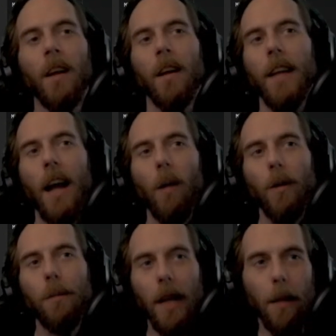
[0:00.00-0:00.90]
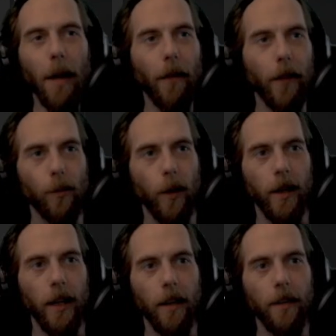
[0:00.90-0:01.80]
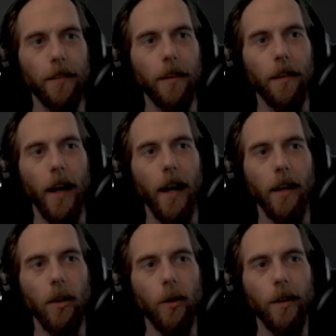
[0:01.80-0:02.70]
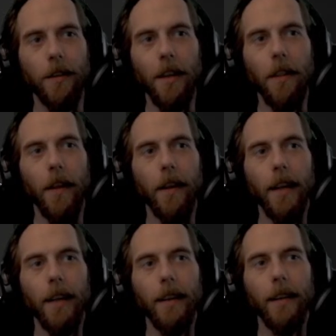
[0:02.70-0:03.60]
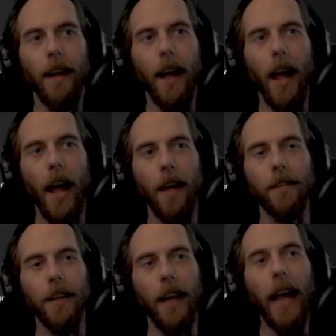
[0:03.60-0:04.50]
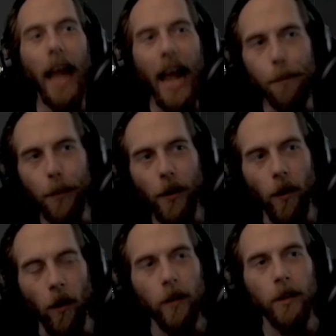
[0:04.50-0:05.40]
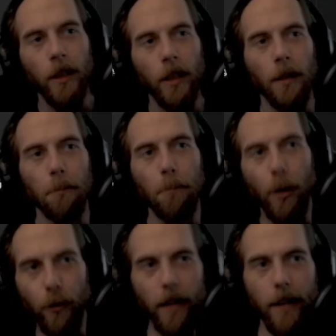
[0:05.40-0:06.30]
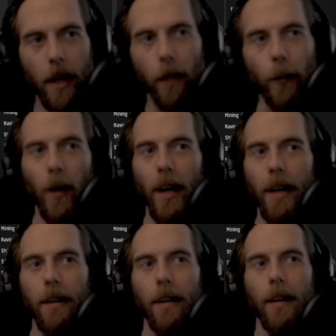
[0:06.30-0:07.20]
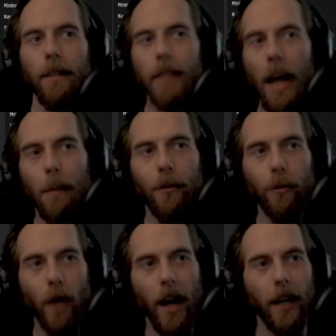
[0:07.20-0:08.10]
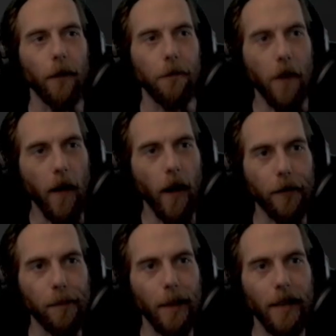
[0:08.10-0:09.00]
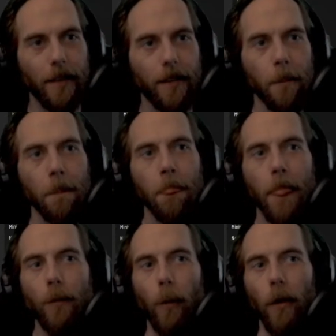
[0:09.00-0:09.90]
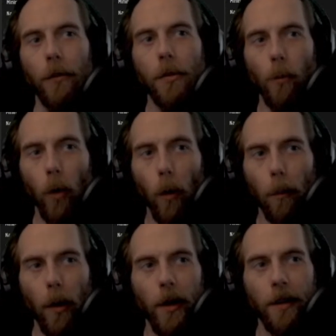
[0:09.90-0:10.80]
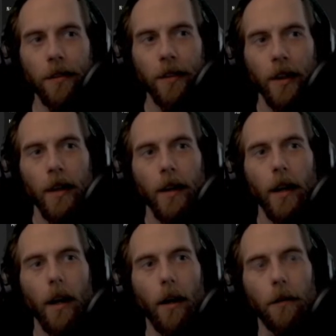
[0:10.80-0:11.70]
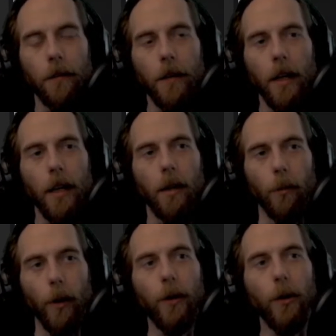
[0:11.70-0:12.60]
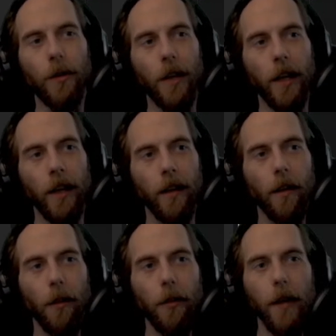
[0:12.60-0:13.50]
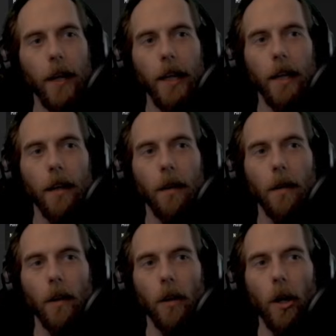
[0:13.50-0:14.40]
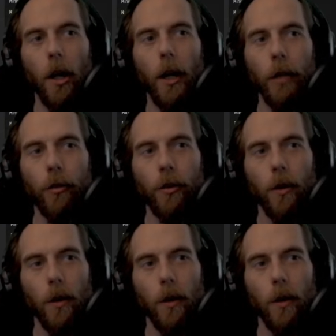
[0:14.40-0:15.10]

Now, what's big about this one is that you can see that it has capital projectile turret damage tracking and fall off speeds, as well as the roll bonus of reducing the large